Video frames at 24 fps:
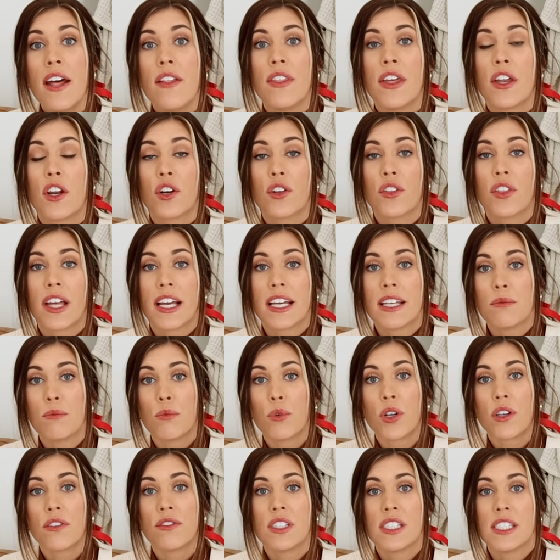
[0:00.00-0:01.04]
that are like
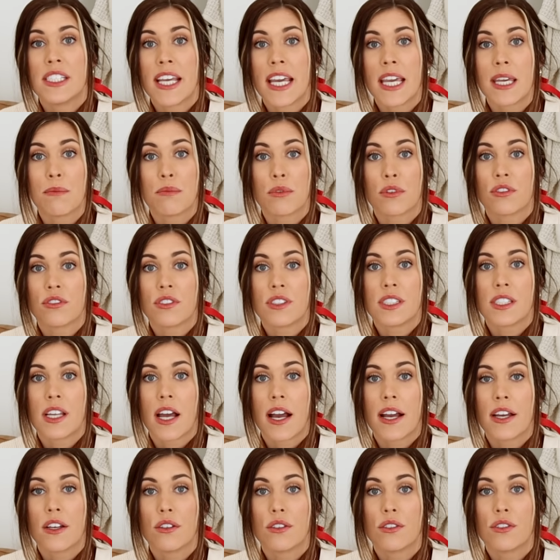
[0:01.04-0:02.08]
more of the tapered
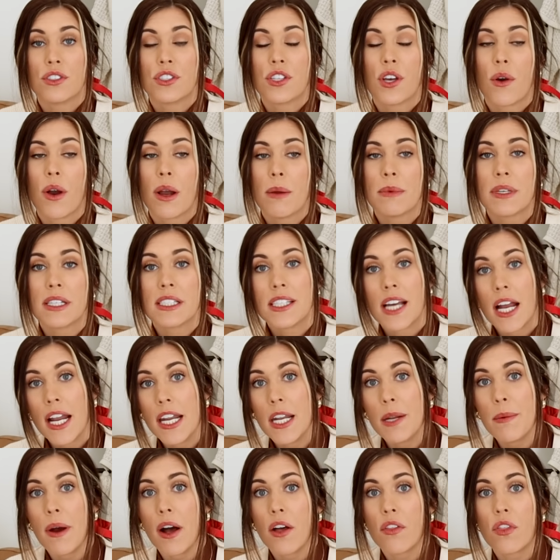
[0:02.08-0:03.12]
style. So I'm
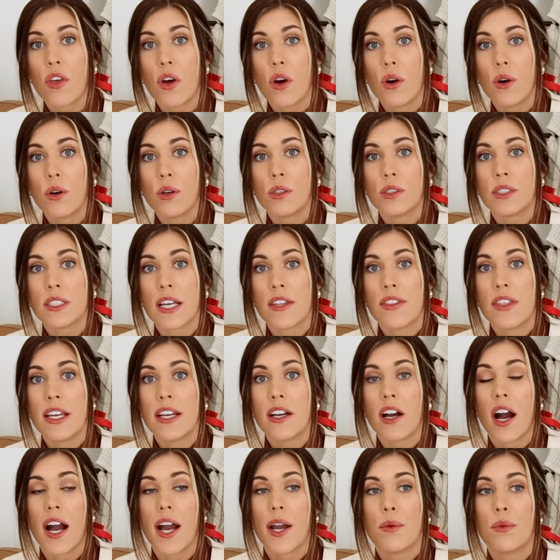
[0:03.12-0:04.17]
excited about those. I
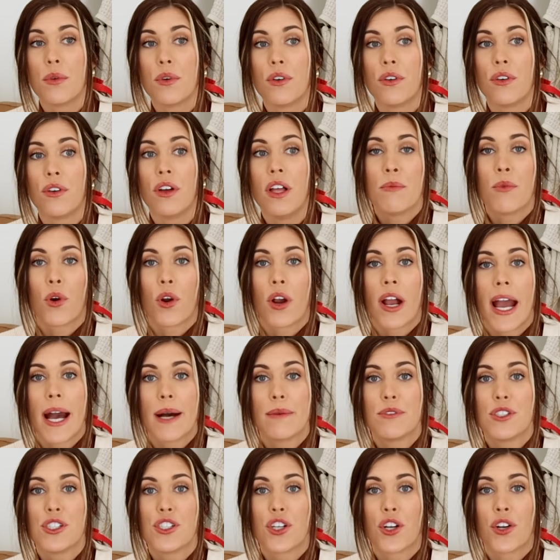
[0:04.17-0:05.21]
think I will be more
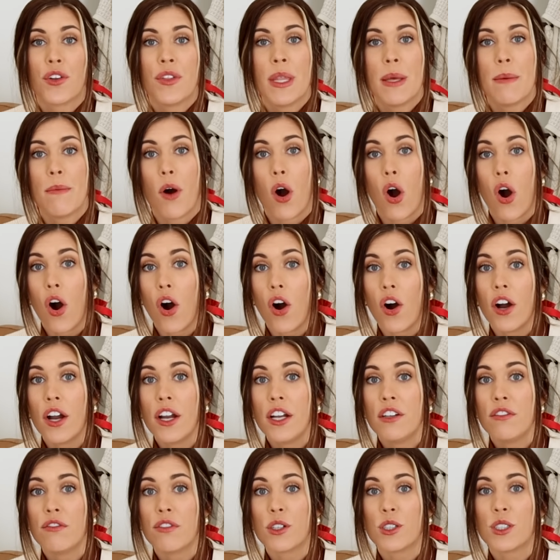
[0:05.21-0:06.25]
apt to turn them
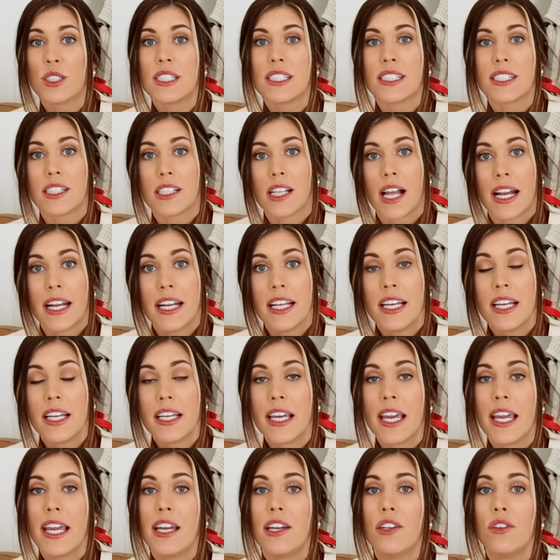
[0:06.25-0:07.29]
on versus lighting a
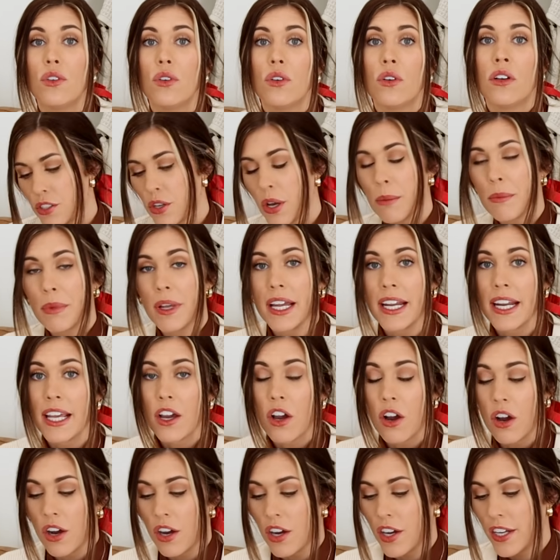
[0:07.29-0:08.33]
candle. So I'm planning
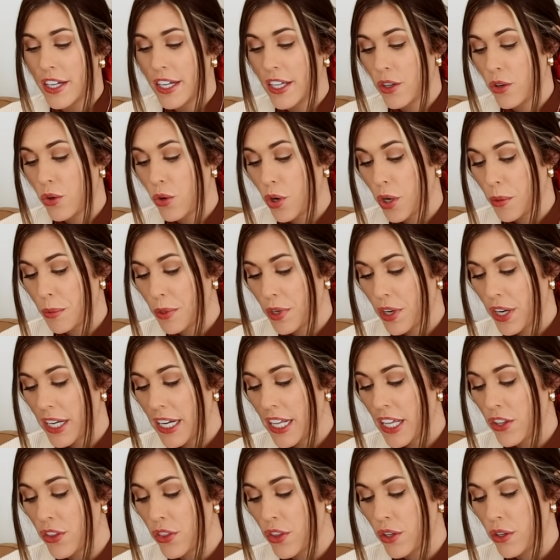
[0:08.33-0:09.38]
on
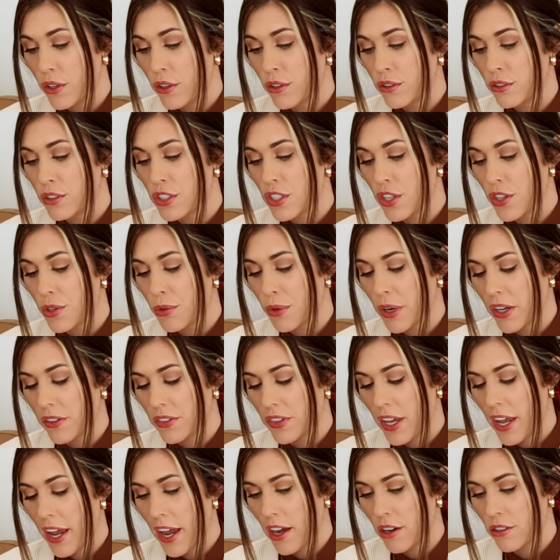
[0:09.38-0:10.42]
incorporating those throughout
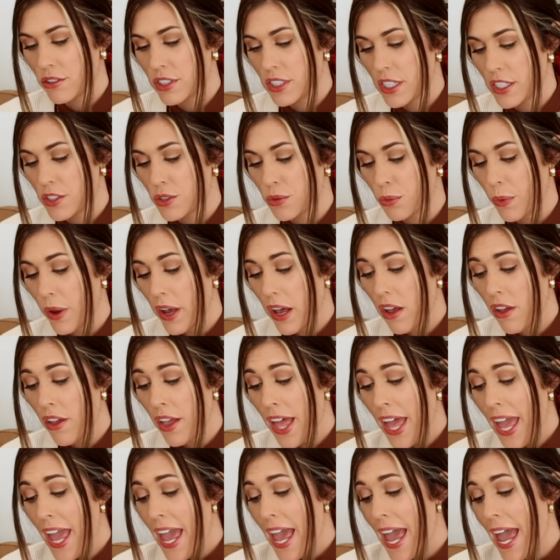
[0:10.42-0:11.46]
the house as well.
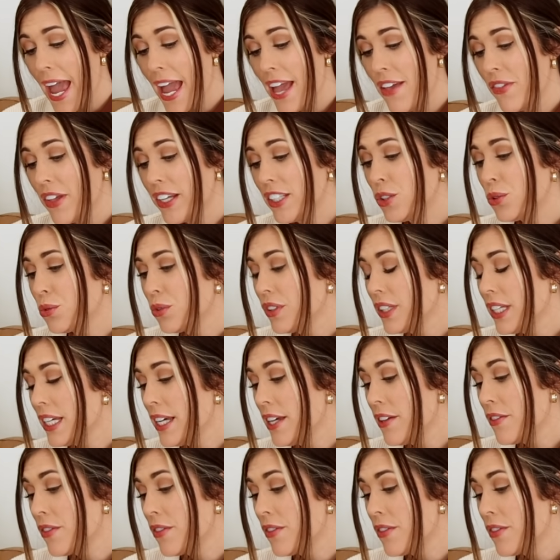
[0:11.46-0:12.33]
And that's really